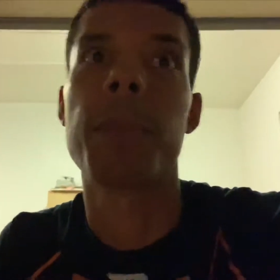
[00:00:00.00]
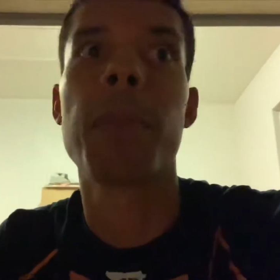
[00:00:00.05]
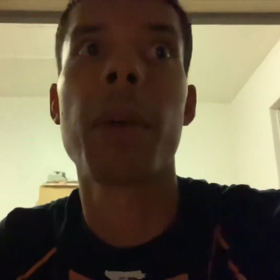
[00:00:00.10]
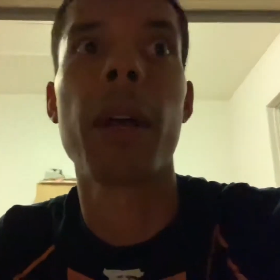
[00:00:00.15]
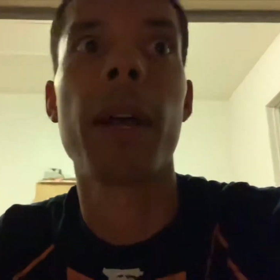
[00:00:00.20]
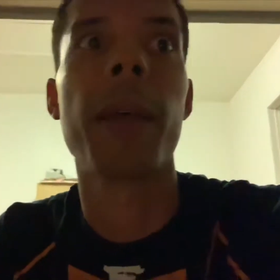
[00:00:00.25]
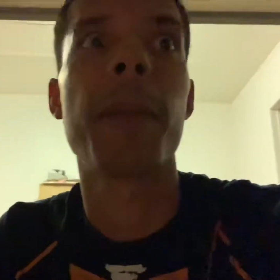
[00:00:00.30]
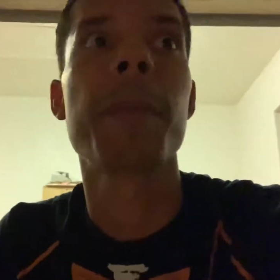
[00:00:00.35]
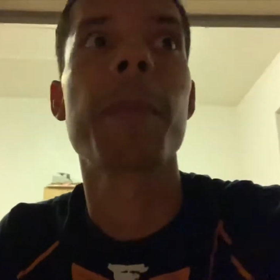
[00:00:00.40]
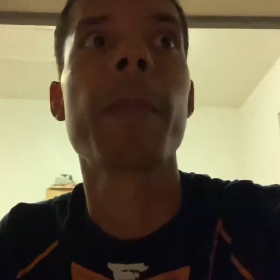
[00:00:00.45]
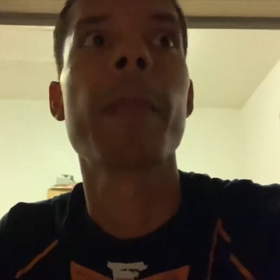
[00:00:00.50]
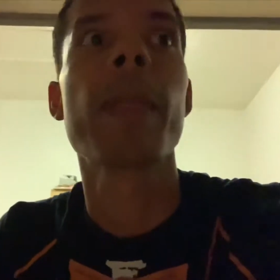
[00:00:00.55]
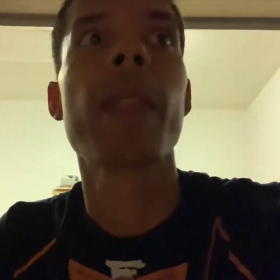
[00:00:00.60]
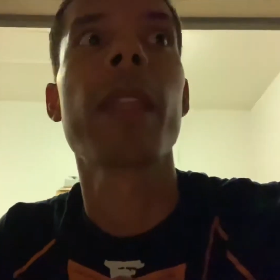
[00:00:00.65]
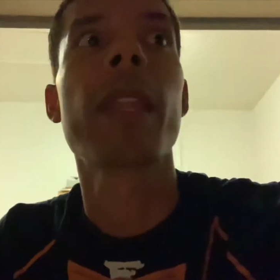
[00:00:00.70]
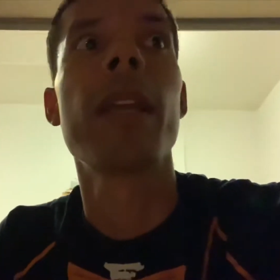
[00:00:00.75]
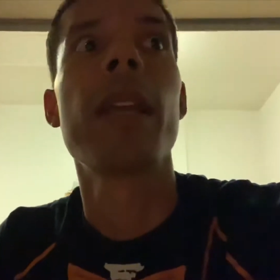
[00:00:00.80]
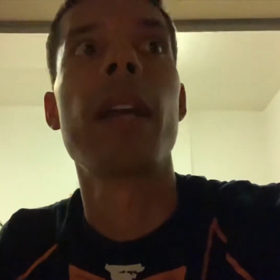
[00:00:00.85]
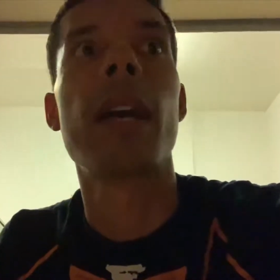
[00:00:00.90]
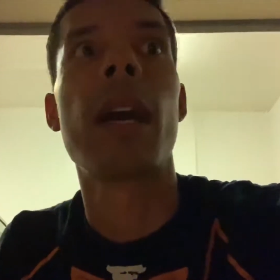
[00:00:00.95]
But,
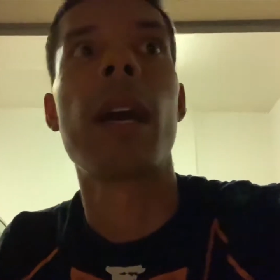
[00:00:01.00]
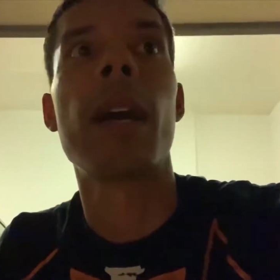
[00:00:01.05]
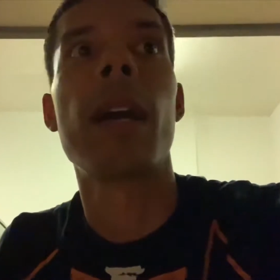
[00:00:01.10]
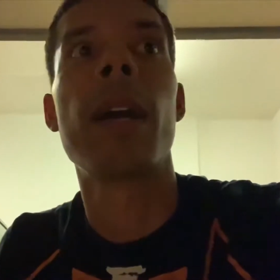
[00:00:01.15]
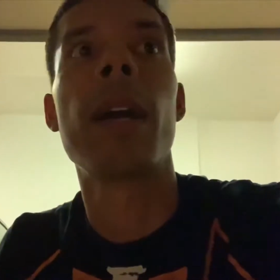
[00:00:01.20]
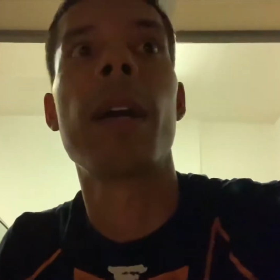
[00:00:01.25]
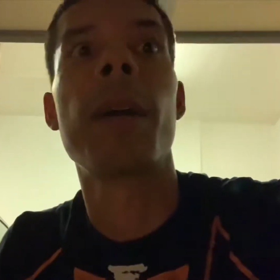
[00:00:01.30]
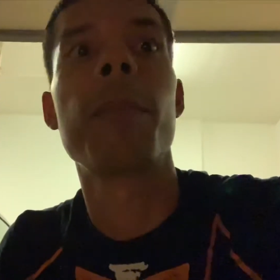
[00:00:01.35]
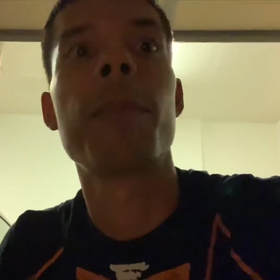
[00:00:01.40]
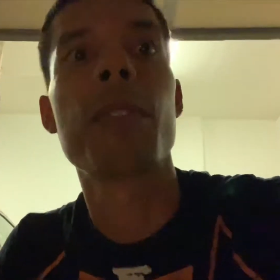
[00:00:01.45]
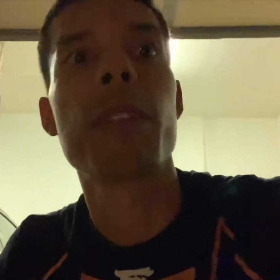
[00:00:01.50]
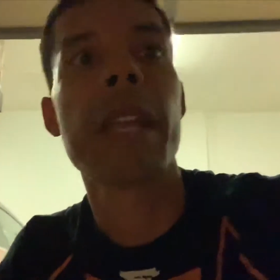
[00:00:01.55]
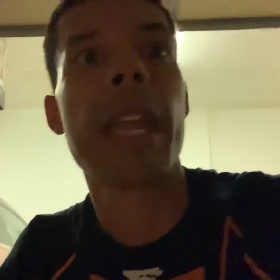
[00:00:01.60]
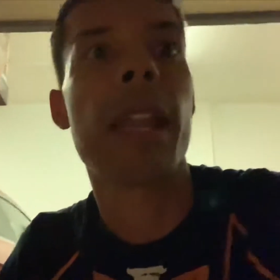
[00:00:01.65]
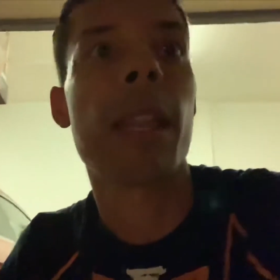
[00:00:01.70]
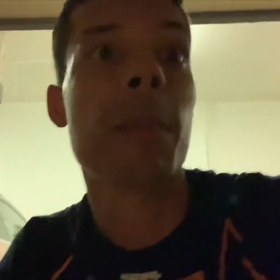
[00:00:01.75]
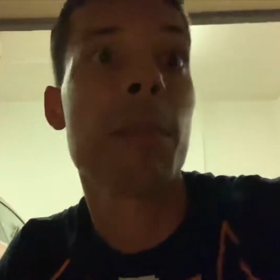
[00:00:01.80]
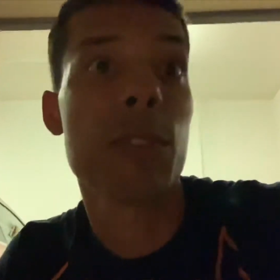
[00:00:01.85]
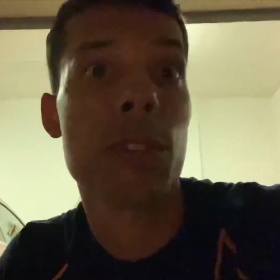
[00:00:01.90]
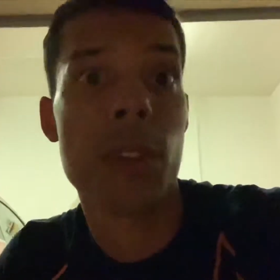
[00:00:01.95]
so yeah,
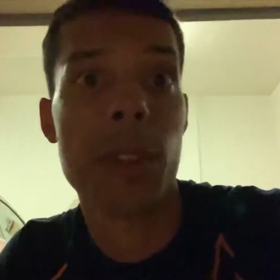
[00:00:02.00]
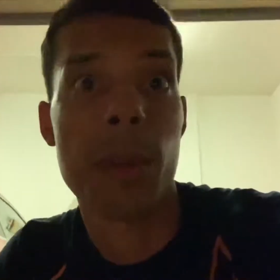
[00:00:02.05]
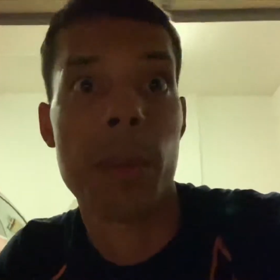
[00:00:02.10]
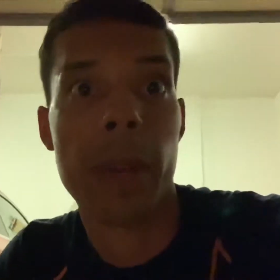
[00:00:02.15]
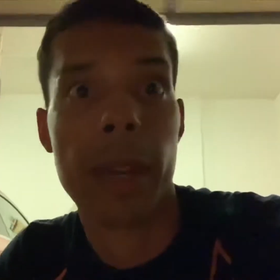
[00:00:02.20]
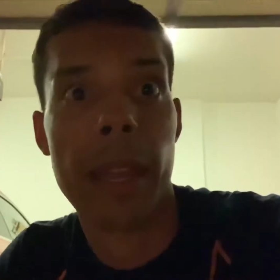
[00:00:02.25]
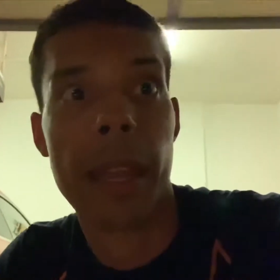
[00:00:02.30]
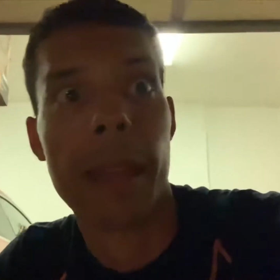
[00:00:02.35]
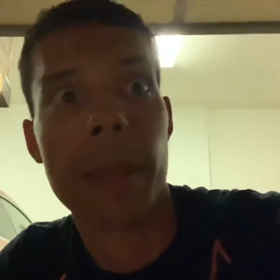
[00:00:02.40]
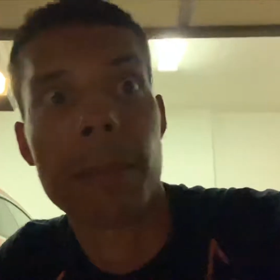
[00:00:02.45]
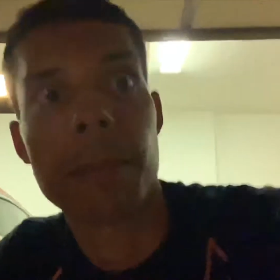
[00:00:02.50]
let me show you what I got.